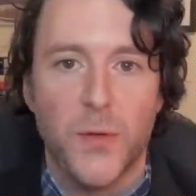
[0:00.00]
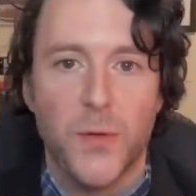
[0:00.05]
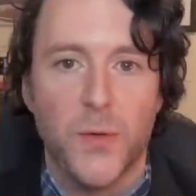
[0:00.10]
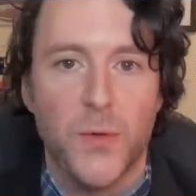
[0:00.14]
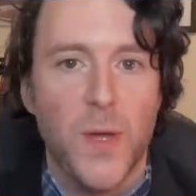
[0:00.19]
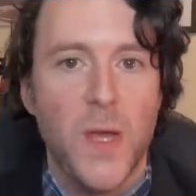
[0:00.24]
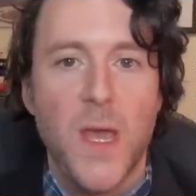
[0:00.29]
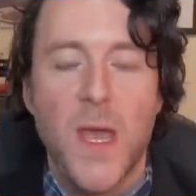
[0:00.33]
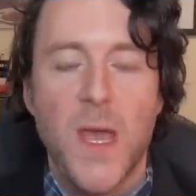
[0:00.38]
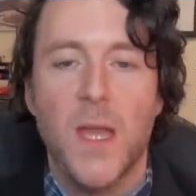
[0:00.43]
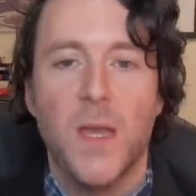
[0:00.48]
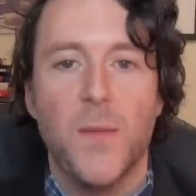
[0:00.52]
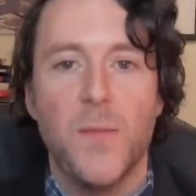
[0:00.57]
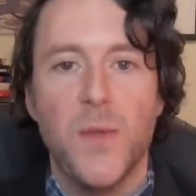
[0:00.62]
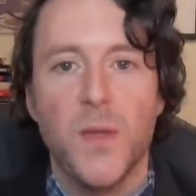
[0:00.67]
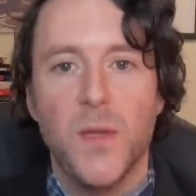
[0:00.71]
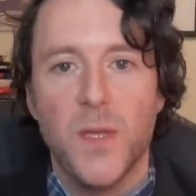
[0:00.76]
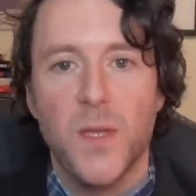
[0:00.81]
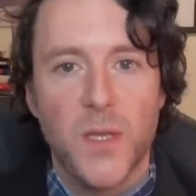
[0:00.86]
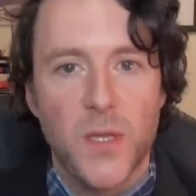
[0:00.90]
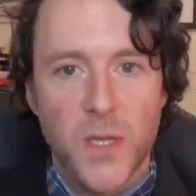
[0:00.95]
who, in a
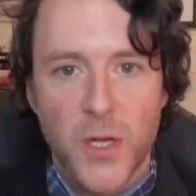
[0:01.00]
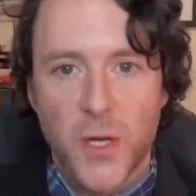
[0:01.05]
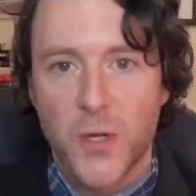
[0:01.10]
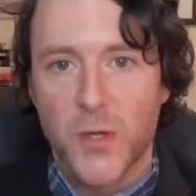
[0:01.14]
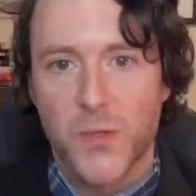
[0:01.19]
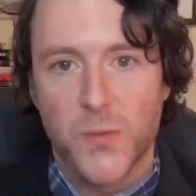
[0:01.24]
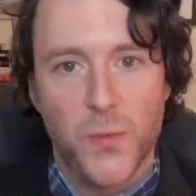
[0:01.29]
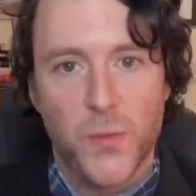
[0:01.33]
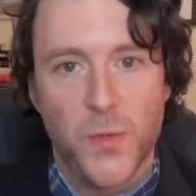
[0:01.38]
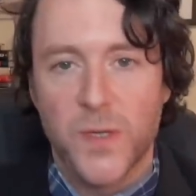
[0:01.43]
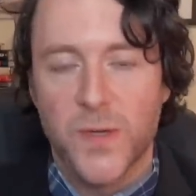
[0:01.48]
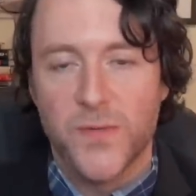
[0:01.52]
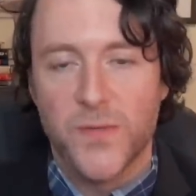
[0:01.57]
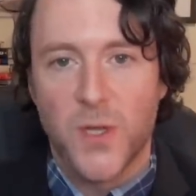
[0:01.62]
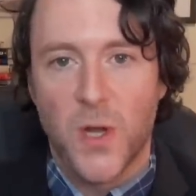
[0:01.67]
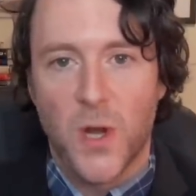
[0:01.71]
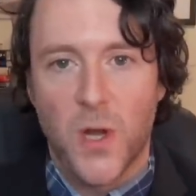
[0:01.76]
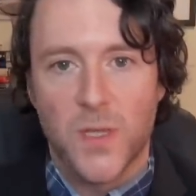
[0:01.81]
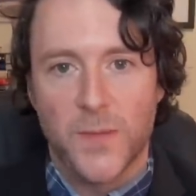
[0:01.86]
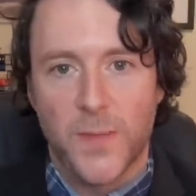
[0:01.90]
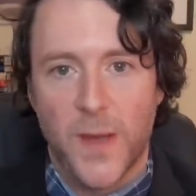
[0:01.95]
million years, wouldn't have
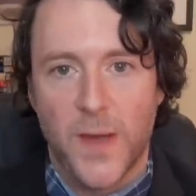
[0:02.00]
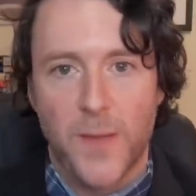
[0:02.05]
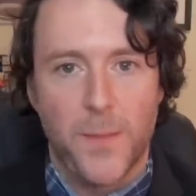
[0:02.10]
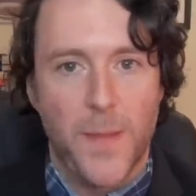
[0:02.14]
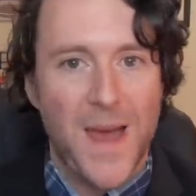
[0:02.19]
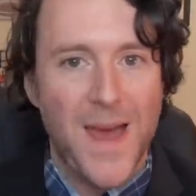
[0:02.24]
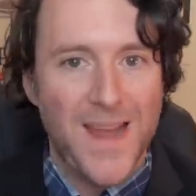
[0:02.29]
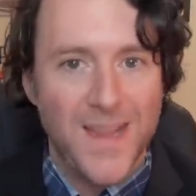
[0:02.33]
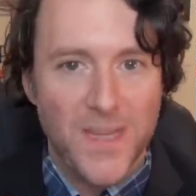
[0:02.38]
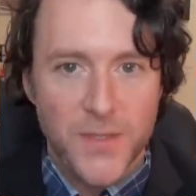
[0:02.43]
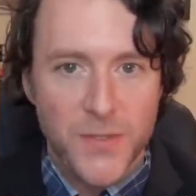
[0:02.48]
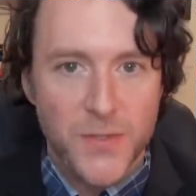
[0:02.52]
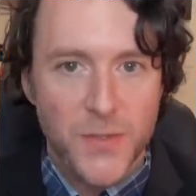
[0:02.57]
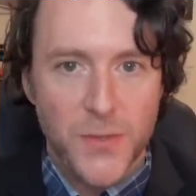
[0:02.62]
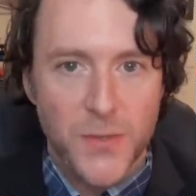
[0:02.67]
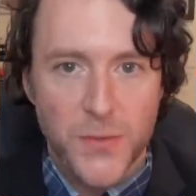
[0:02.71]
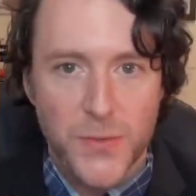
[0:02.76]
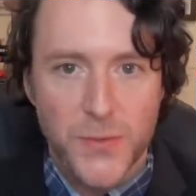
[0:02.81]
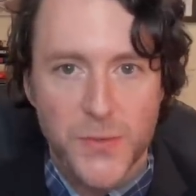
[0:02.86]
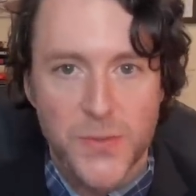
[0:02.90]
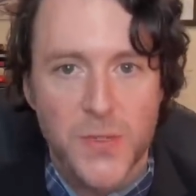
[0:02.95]
talked about palace
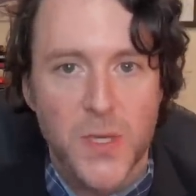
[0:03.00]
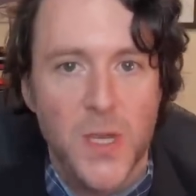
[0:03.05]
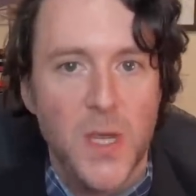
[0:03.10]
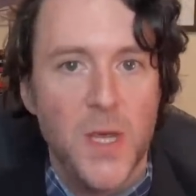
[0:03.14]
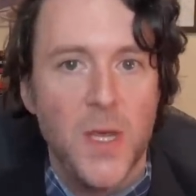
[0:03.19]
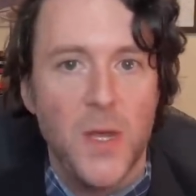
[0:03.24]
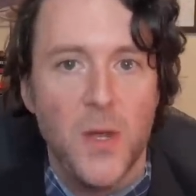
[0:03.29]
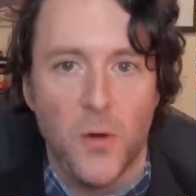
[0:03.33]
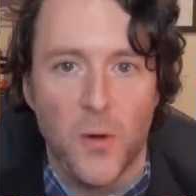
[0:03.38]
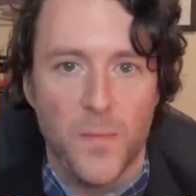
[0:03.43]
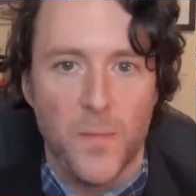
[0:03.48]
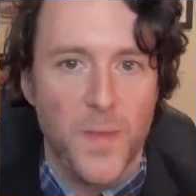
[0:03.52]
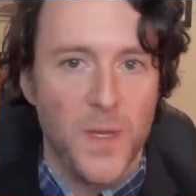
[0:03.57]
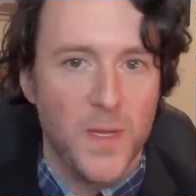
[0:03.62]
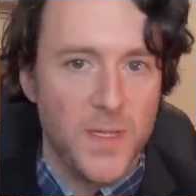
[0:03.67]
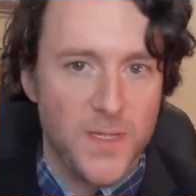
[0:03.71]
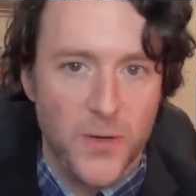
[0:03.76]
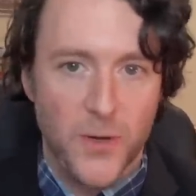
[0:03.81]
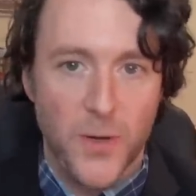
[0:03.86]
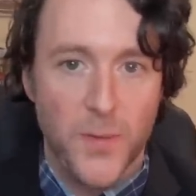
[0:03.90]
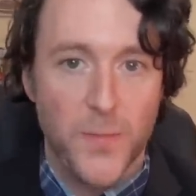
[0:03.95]
coups or
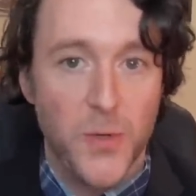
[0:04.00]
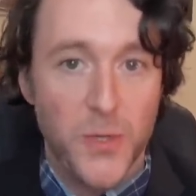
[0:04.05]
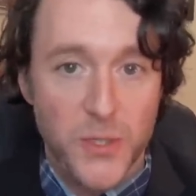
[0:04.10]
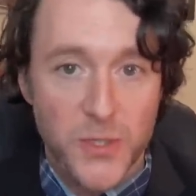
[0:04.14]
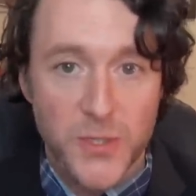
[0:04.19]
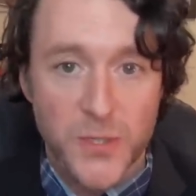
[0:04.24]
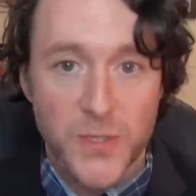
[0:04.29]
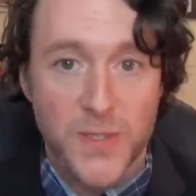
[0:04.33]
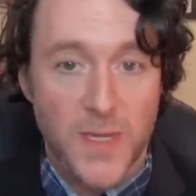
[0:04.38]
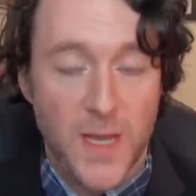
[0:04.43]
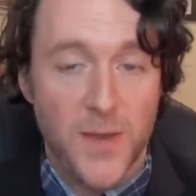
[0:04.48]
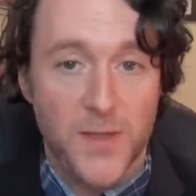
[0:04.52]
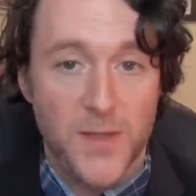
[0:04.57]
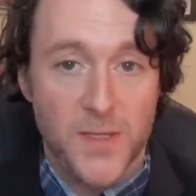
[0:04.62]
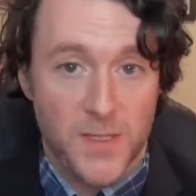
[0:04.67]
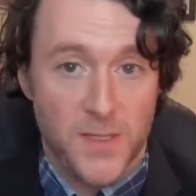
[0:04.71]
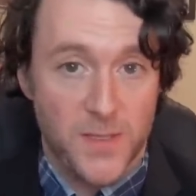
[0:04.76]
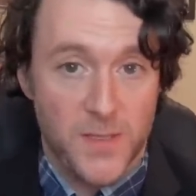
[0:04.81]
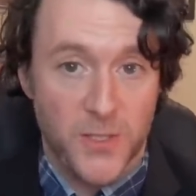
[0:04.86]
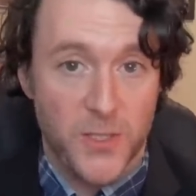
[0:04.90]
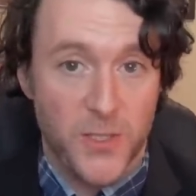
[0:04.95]
military putsches, now
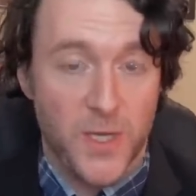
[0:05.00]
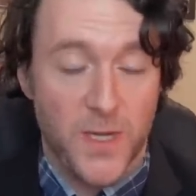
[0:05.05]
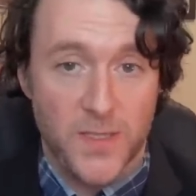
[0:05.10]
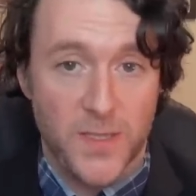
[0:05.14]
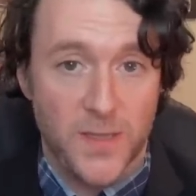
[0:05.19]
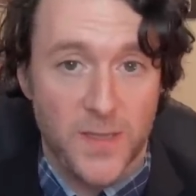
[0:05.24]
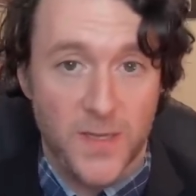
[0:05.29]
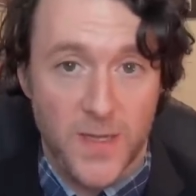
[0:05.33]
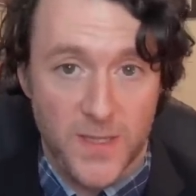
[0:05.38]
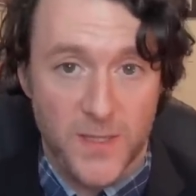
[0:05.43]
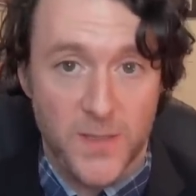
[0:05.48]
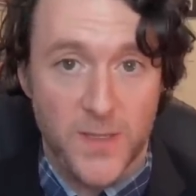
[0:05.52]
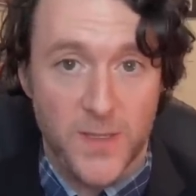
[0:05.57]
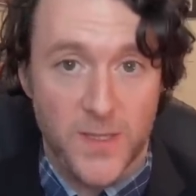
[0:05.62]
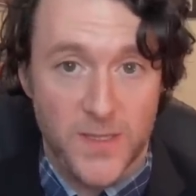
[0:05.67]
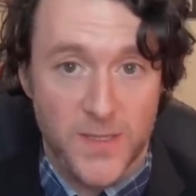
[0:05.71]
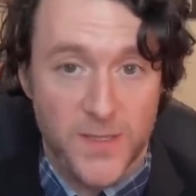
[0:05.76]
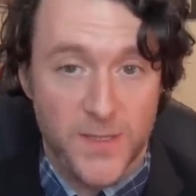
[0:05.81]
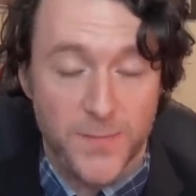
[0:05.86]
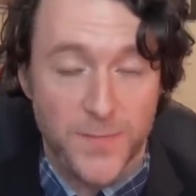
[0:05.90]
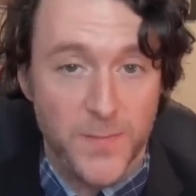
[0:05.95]
suggesting that it's
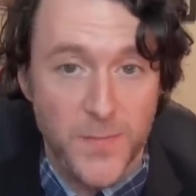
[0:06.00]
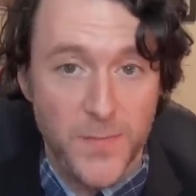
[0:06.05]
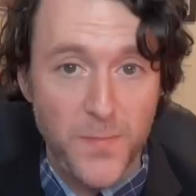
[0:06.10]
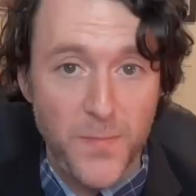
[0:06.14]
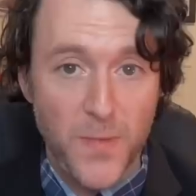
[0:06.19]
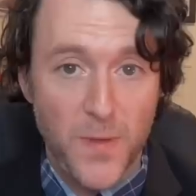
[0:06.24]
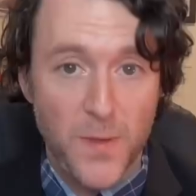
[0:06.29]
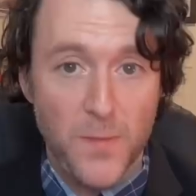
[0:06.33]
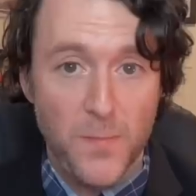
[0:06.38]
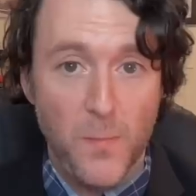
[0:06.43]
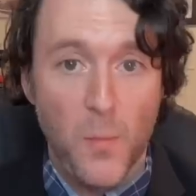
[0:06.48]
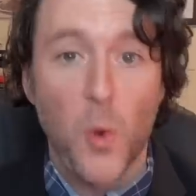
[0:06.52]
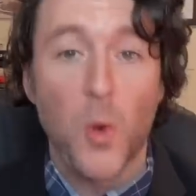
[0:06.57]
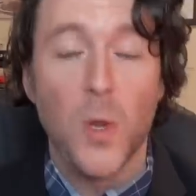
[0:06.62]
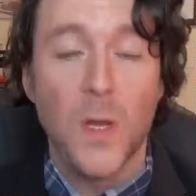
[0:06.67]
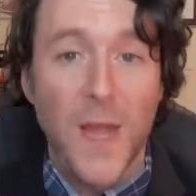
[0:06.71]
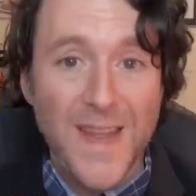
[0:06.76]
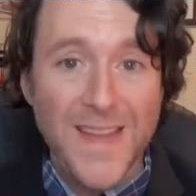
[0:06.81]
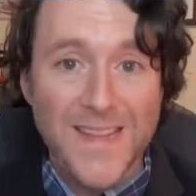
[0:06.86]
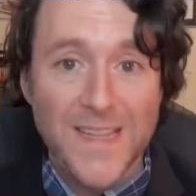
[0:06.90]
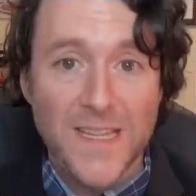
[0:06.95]
it's more
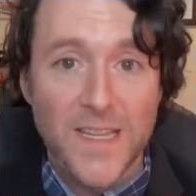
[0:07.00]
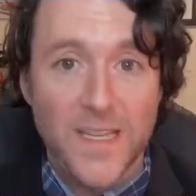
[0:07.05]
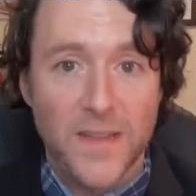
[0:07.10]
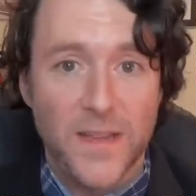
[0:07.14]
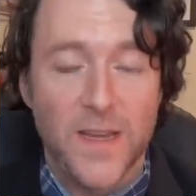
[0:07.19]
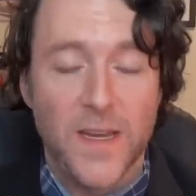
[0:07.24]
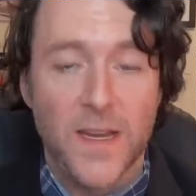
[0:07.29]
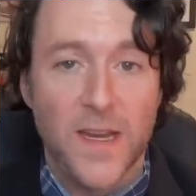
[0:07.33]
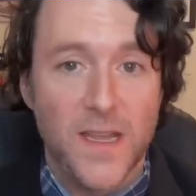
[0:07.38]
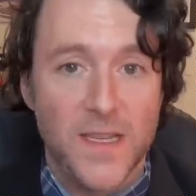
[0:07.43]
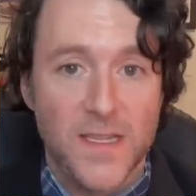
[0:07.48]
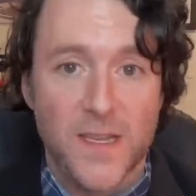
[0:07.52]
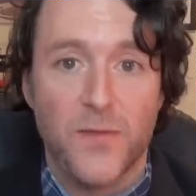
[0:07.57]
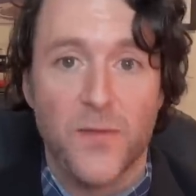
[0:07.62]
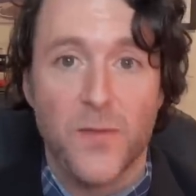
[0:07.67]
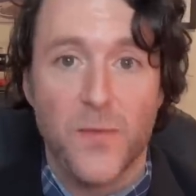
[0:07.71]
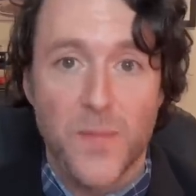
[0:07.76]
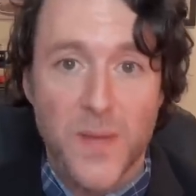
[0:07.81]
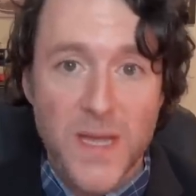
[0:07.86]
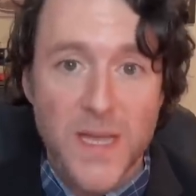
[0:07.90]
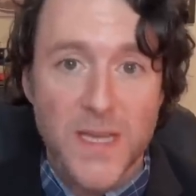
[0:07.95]
likely than it has
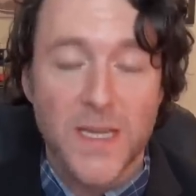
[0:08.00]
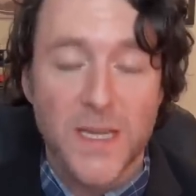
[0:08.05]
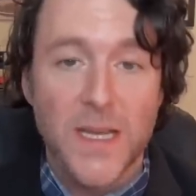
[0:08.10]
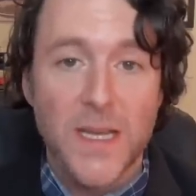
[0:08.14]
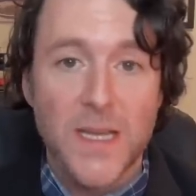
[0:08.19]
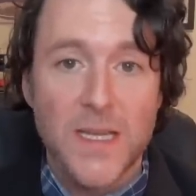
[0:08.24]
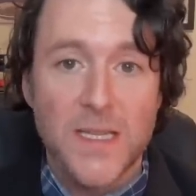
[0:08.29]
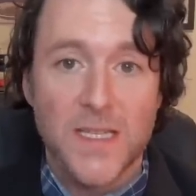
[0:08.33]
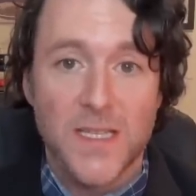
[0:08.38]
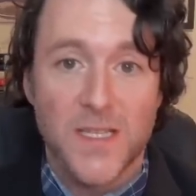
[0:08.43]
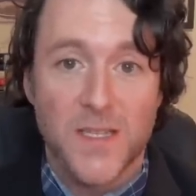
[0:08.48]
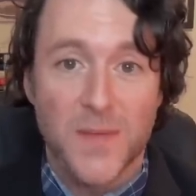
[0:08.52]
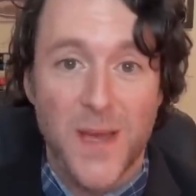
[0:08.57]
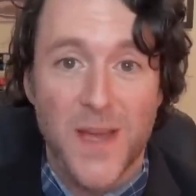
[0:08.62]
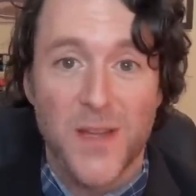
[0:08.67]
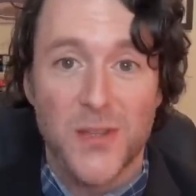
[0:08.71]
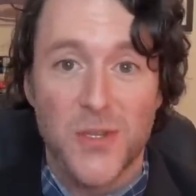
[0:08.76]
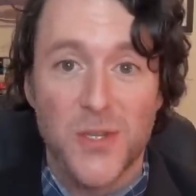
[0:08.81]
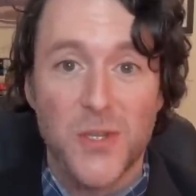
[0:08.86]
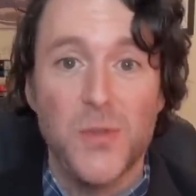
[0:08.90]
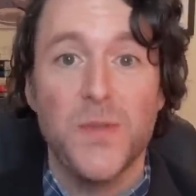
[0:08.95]
ever been since
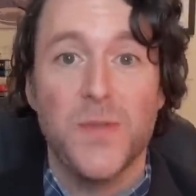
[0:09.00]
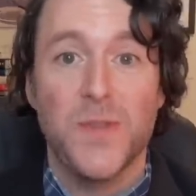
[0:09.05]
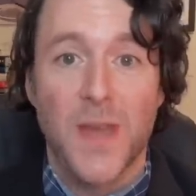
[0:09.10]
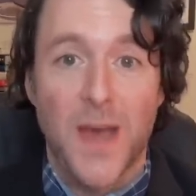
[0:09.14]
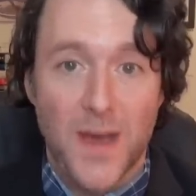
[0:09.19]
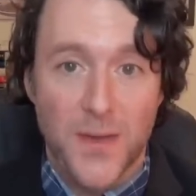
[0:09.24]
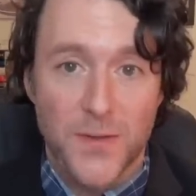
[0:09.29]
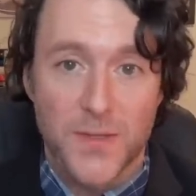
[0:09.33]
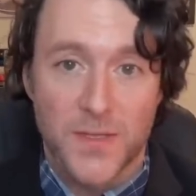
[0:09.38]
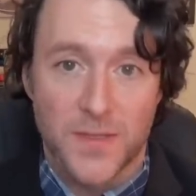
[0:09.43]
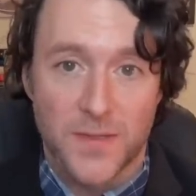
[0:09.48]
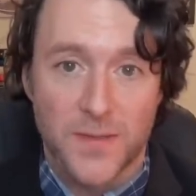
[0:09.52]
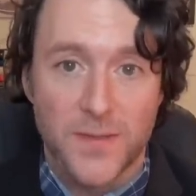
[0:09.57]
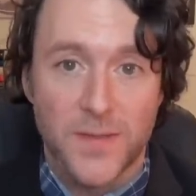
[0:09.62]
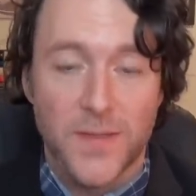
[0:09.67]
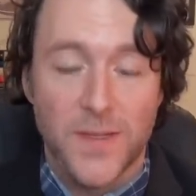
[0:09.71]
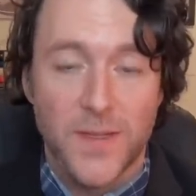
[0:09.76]
about 2000,